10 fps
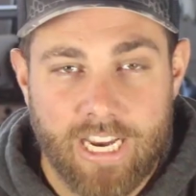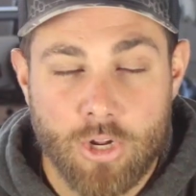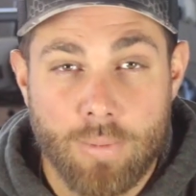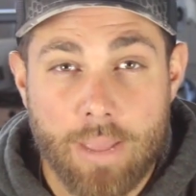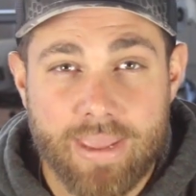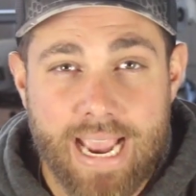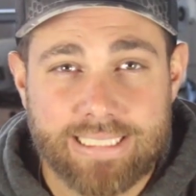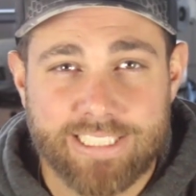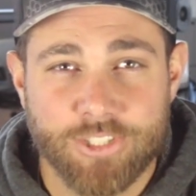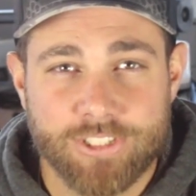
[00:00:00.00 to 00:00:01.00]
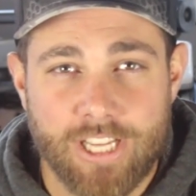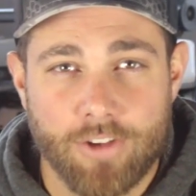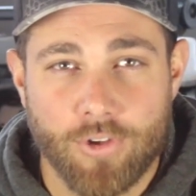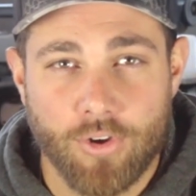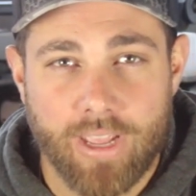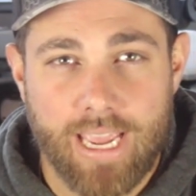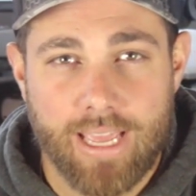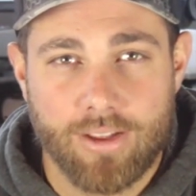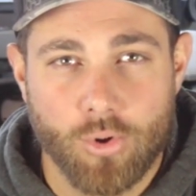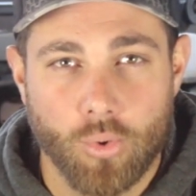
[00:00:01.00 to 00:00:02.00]
And you may be asking yourself,
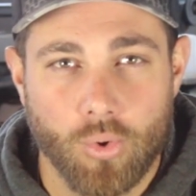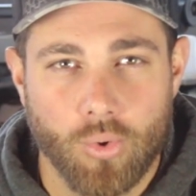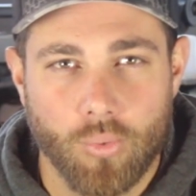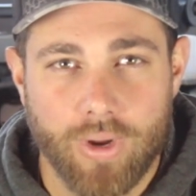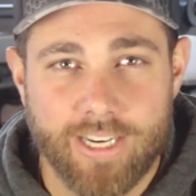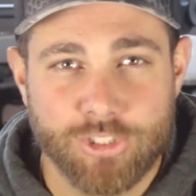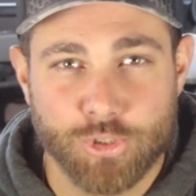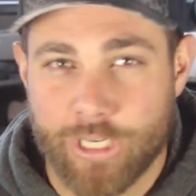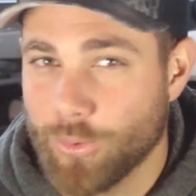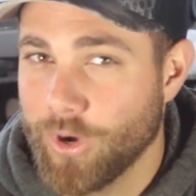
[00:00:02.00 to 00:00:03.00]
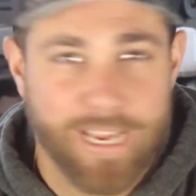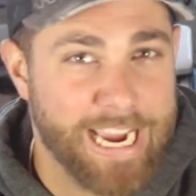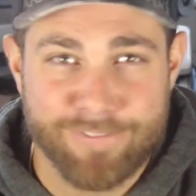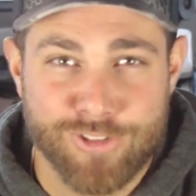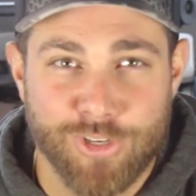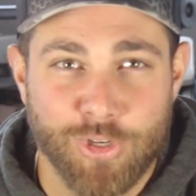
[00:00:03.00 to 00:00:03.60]
okay, cool, what does tree work have to